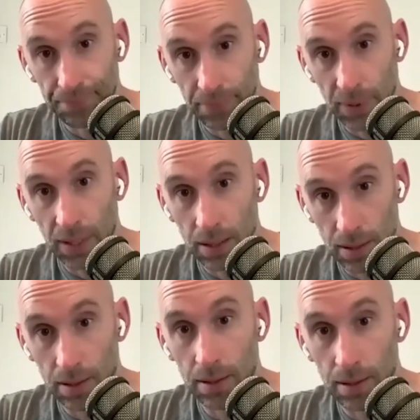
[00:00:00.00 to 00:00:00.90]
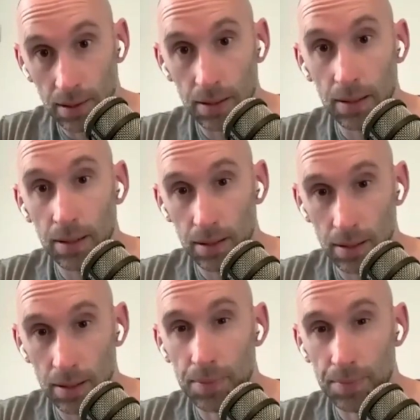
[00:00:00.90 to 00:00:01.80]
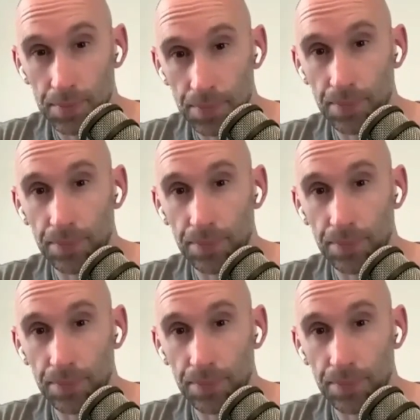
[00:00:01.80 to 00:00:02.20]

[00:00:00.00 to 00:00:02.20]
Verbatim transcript: lawyers, right? Not a lot